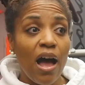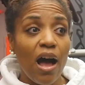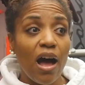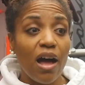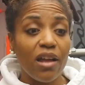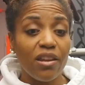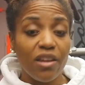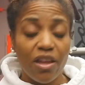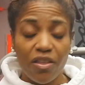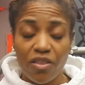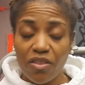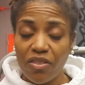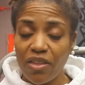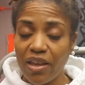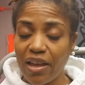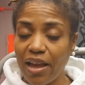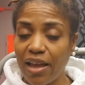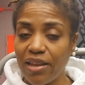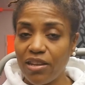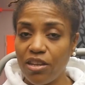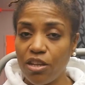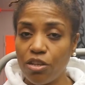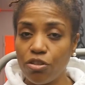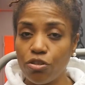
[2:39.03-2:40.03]
Another thing
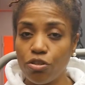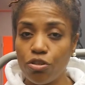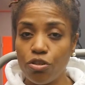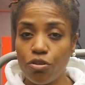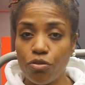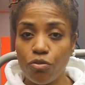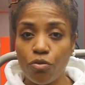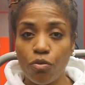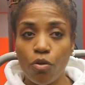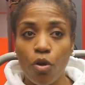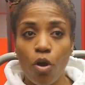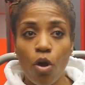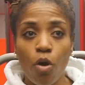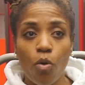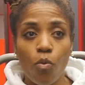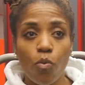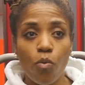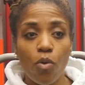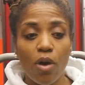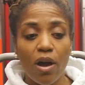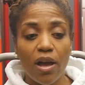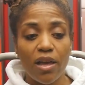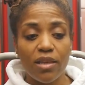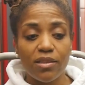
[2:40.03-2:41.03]
I didn't do
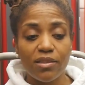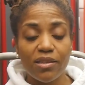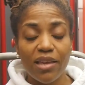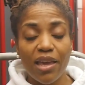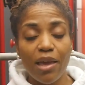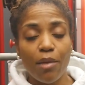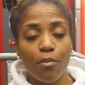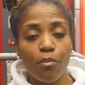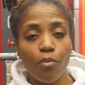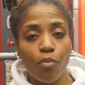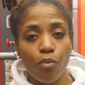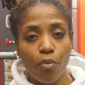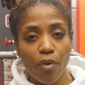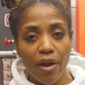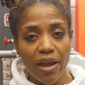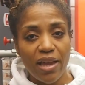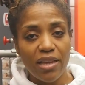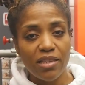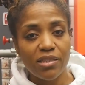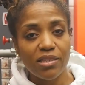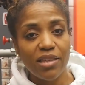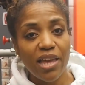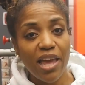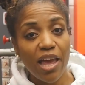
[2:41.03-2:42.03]
was
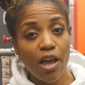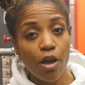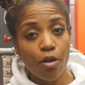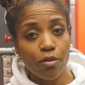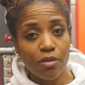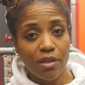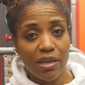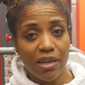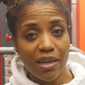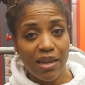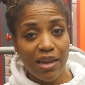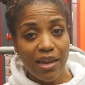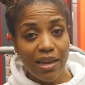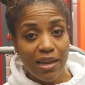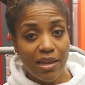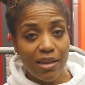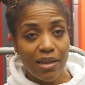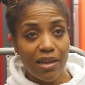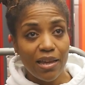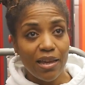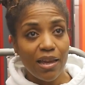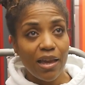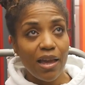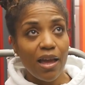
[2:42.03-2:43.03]
embrace healthy
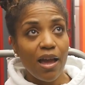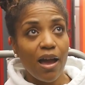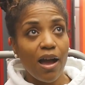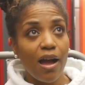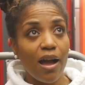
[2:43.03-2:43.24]
eating.